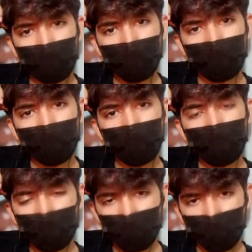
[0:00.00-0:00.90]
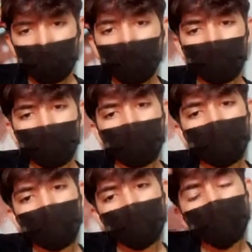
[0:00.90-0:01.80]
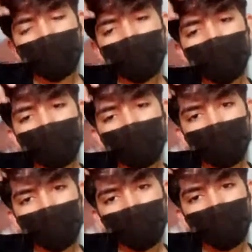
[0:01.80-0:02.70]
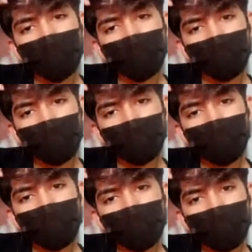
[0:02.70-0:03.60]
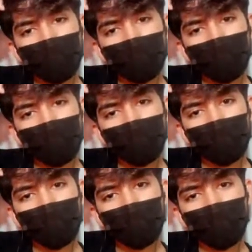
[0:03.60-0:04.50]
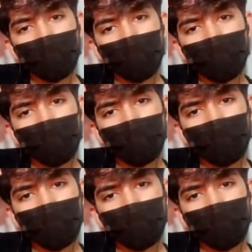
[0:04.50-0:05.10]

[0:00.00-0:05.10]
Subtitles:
(not speaking)